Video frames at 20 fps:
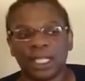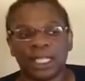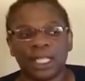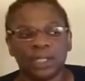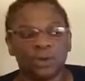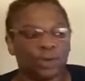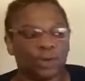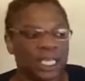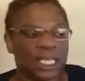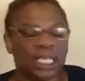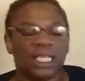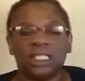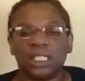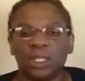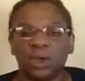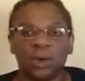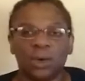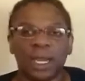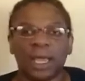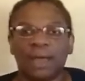Little kids
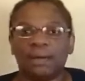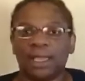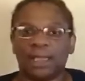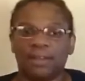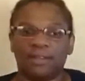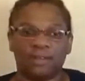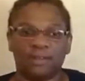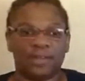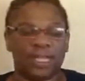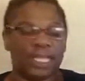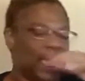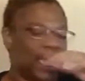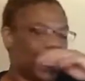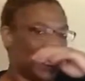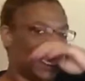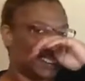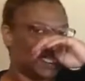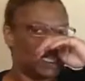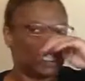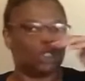going out getting free
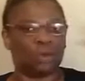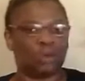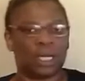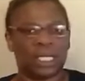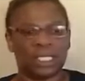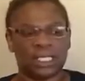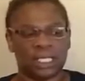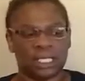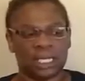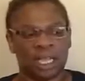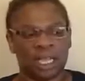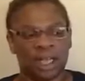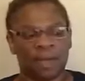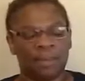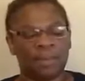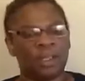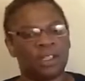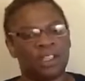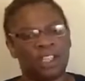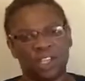candy, dressing up,
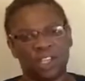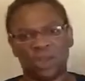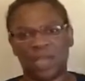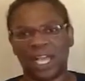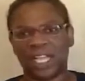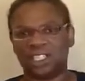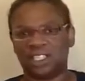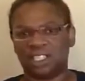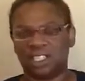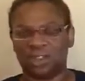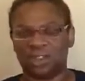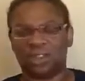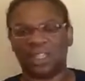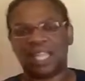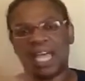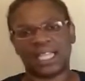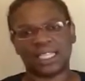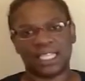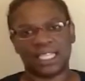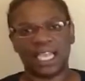and you got your little
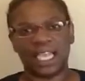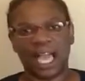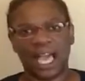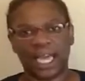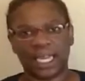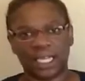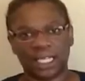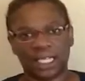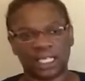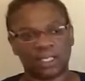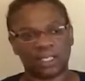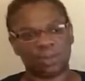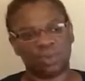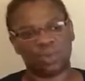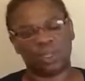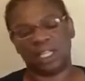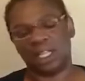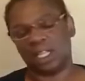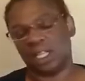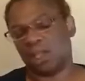Tatianas with
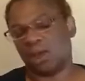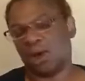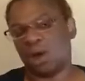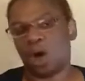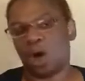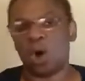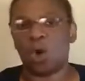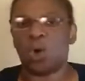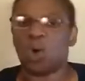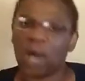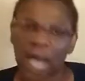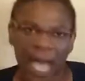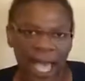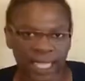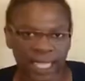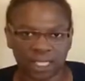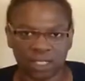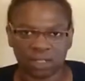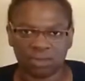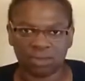their little whole
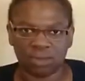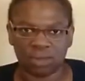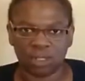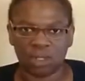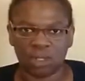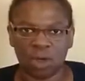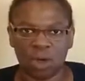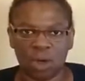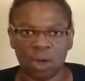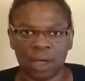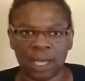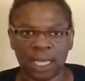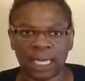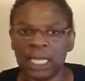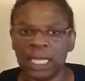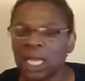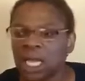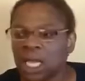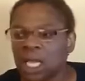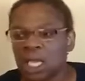costumes on,
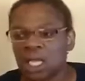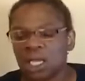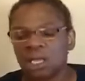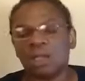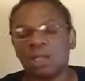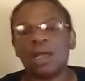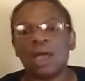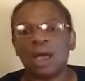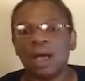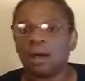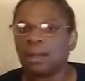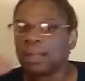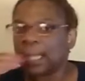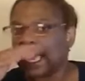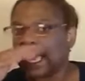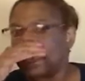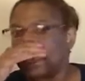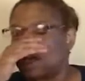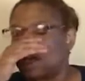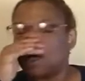
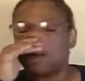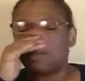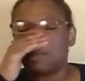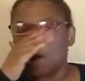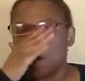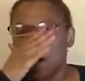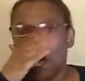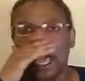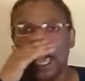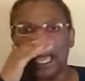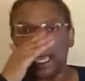like, come on.